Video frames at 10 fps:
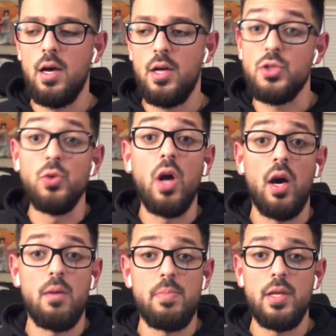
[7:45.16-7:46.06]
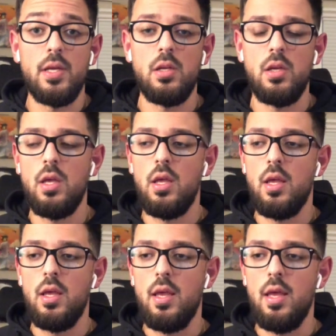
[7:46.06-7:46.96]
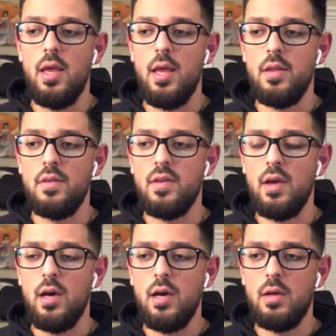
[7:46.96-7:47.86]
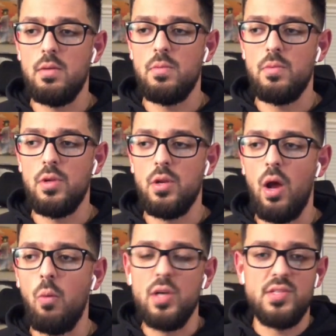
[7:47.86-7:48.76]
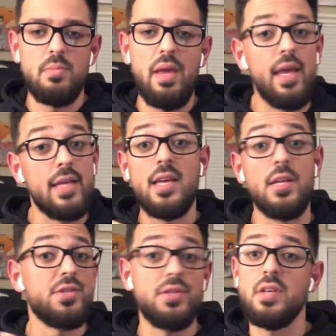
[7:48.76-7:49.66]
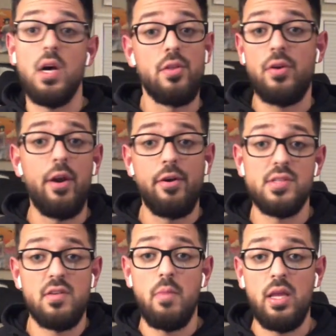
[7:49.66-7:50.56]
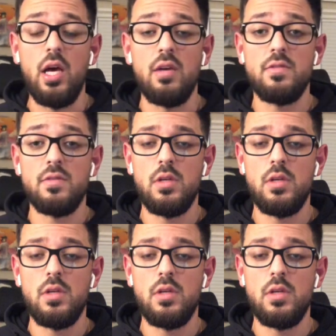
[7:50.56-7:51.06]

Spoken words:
too caught up in it. And, I wasn't paying attention to other areas of my life.